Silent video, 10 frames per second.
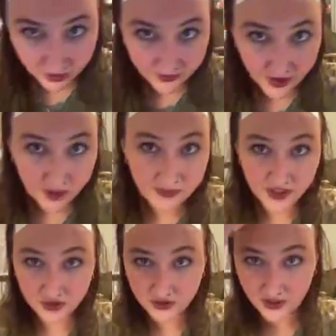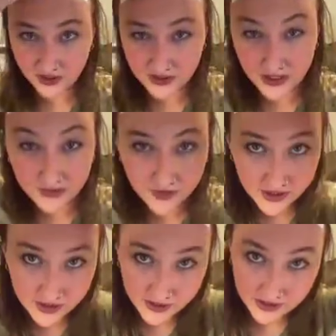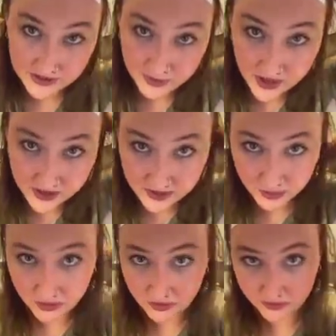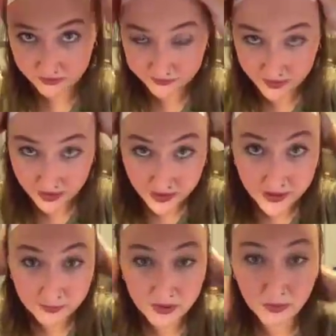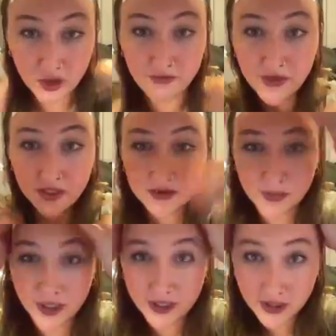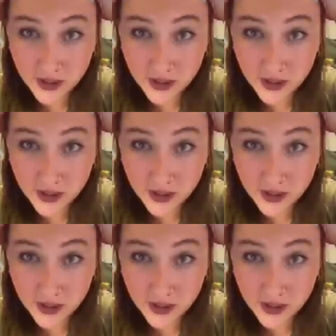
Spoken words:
we are. Make sure they're as even as possible. Nothing can be perfect, but